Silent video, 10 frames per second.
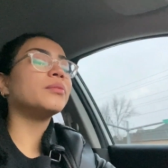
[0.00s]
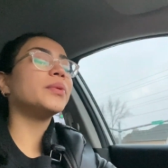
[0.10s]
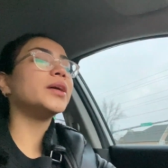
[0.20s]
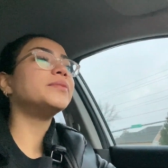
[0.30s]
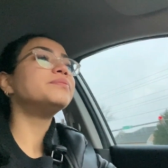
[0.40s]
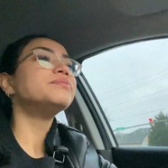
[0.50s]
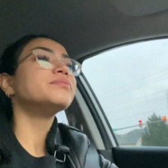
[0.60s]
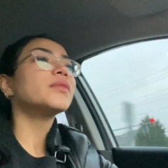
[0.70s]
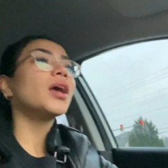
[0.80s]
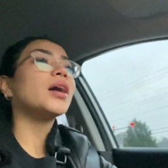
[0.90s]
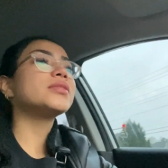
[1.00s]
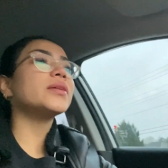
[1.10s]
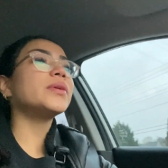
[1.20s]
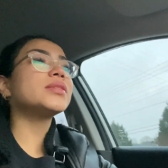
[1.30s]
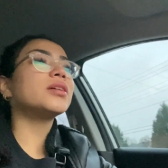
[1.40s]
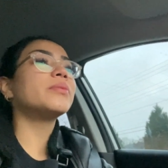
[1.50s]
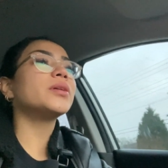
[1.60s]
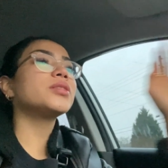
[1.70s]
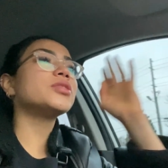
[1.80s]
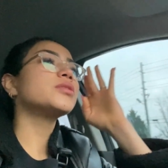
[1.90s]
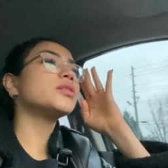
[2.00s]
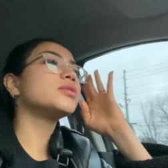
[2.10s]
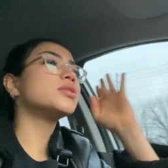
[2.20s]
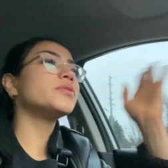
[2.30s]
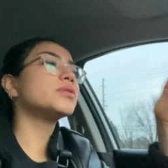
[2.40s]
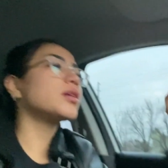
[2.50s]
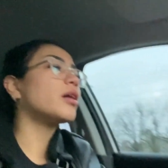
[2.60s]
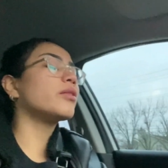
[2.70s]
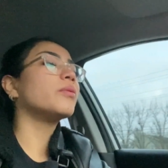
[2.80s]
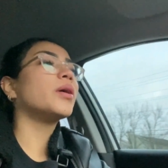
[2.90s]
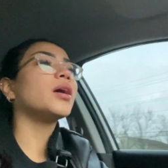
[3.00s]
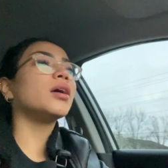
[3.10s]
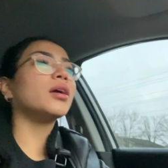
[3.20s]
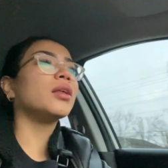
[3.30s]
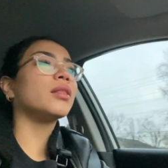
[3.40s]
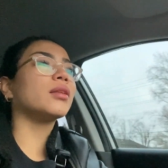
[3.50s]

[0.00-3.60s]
But I saw that Starbucks just because it was like on the way, and